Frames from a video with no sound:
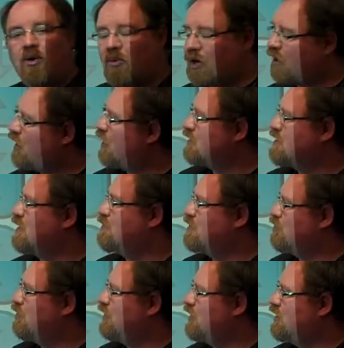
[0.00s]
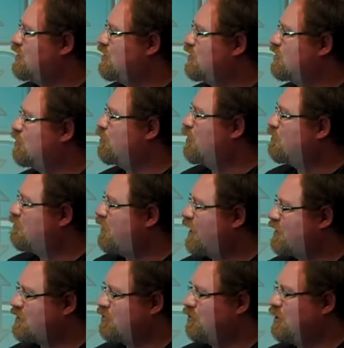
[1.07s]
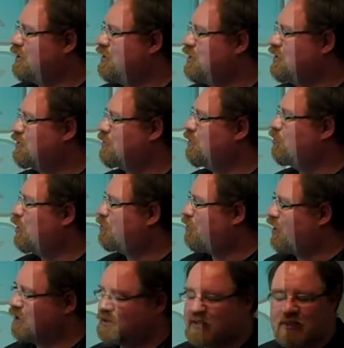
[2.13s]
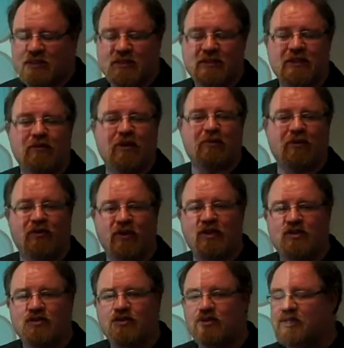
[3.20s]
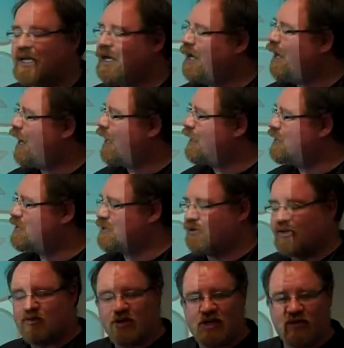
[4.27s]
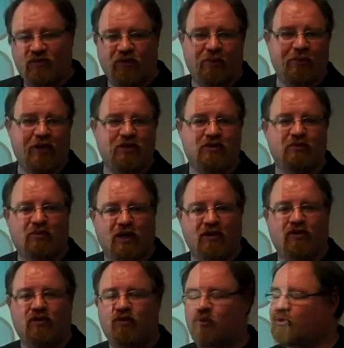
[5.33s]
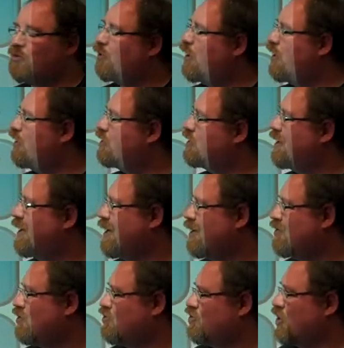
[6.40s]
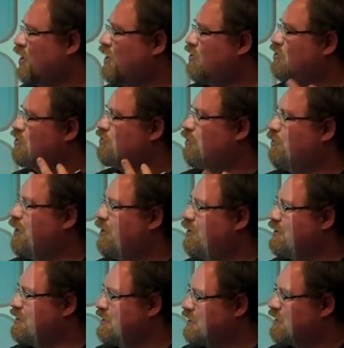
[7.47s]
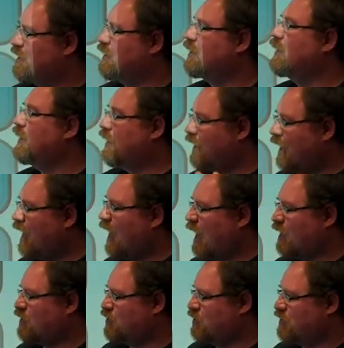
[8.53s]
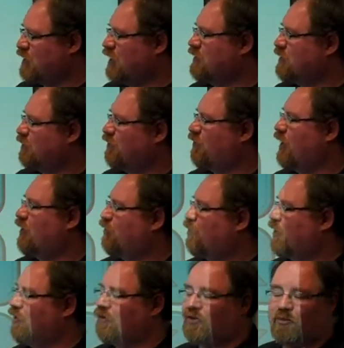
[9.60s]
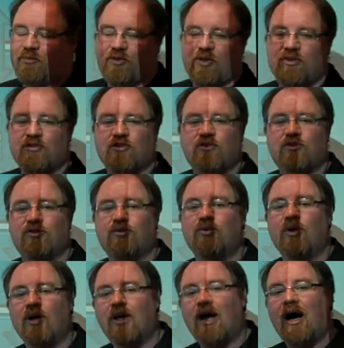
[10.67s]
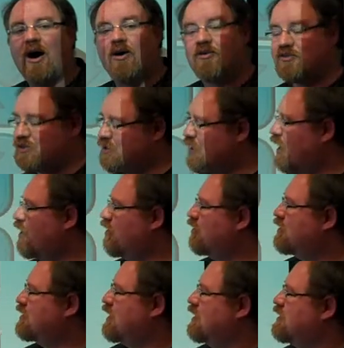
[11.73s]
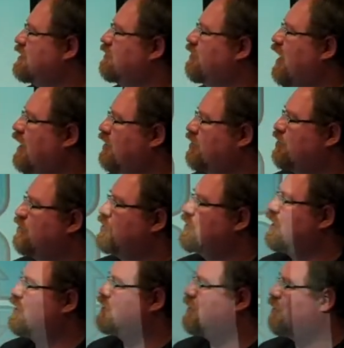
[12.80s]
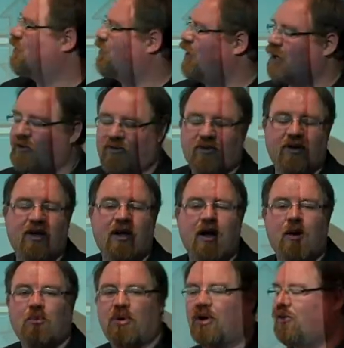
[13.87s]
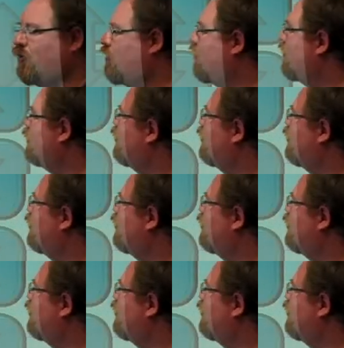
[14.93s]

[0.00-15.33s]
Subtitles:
What concepts do we need to teach them? What facts do we need to teach them? What processes and what procedures? And is there a transformation process required to change from their existing attitudes, concepts, facts, processes and procedures to our desired sets of attitudes, concepts, facts, processes and